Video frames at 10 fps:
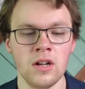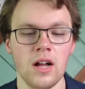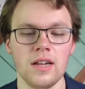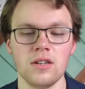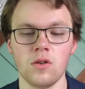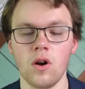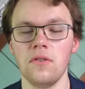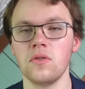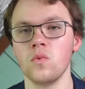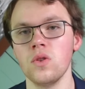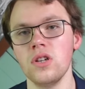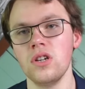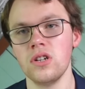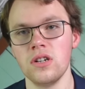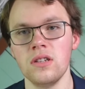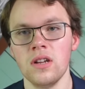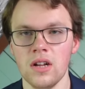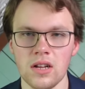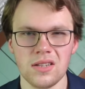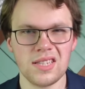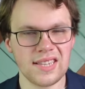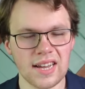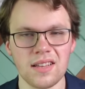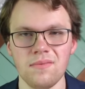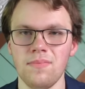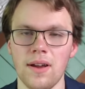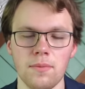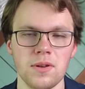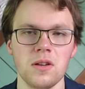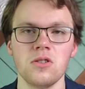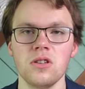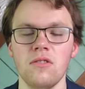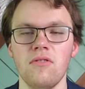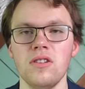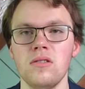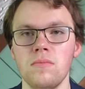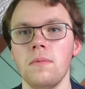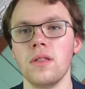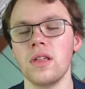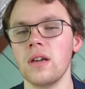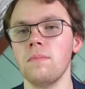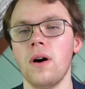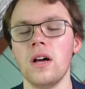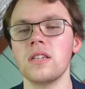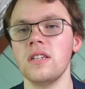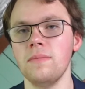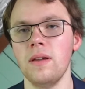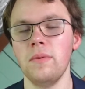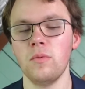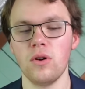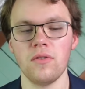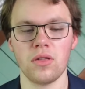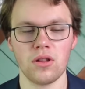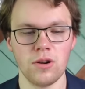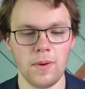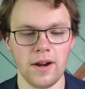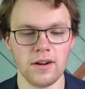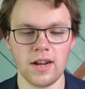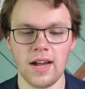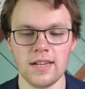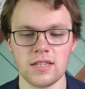Uh, Zadorov's a really good second pair potentially defenseman, but I think in Boston he may be more of a third pair guy.